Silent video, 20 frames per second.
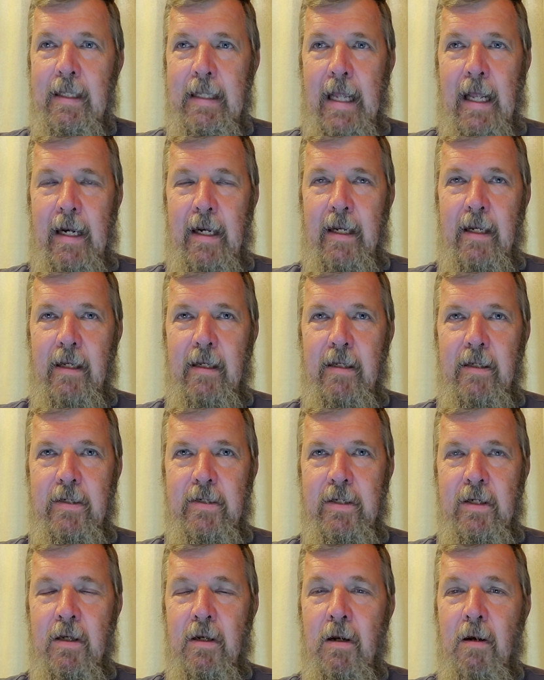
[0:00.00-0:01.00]

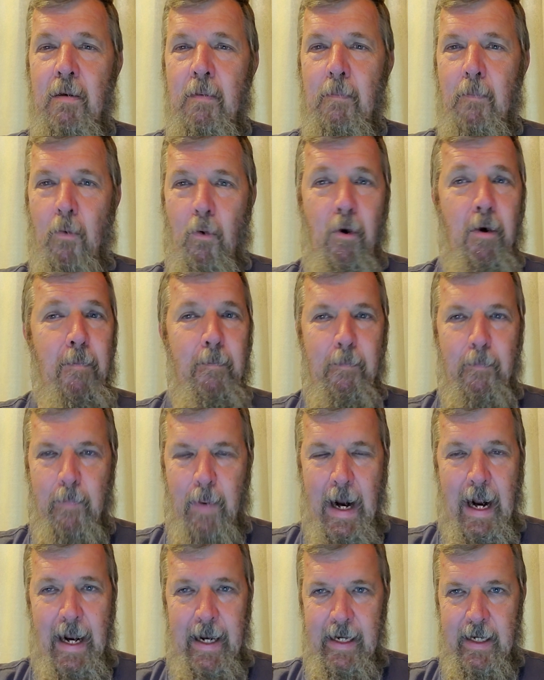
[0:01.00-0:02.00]
is more
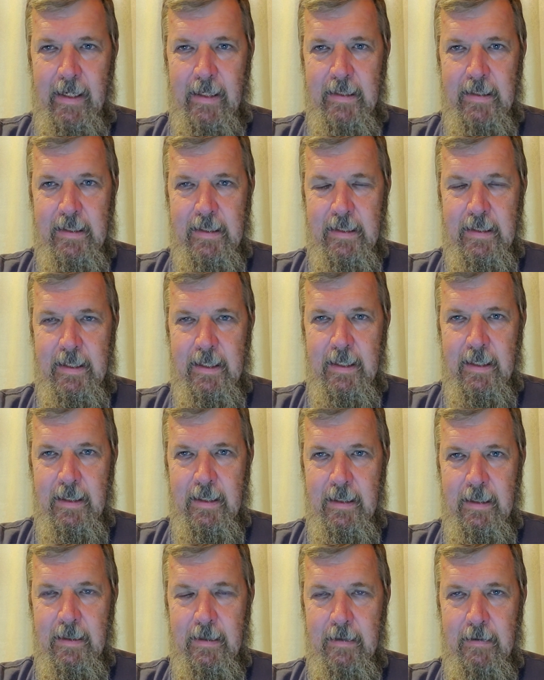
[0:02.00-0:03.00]
biased
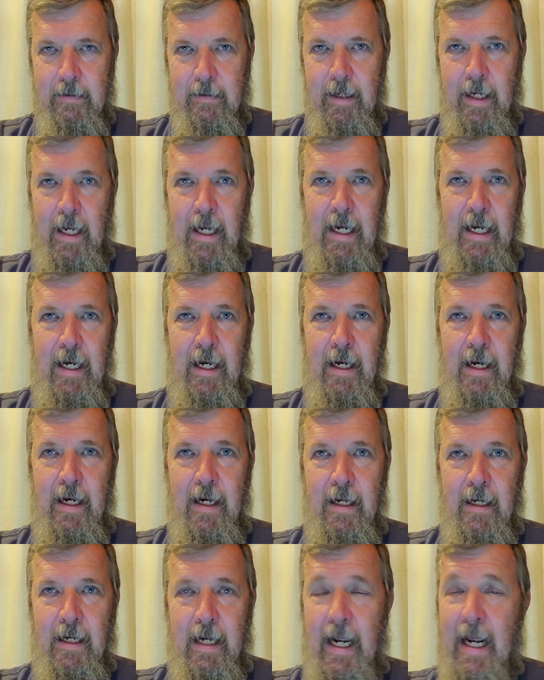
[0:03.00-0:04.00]

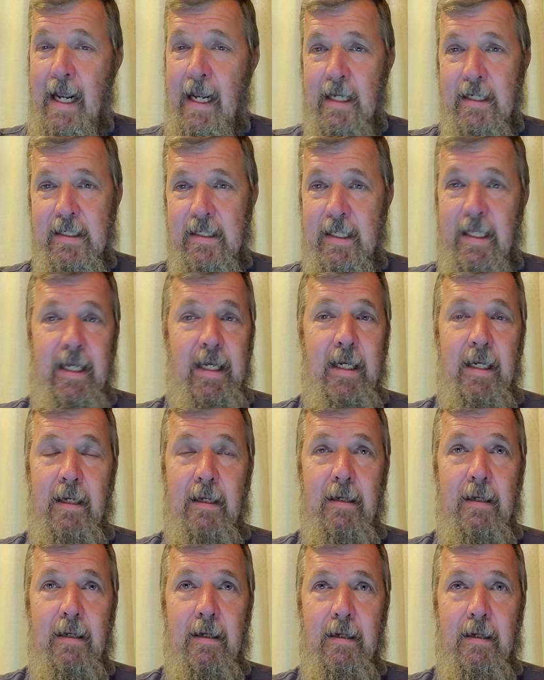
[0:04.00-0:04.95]
and has I'd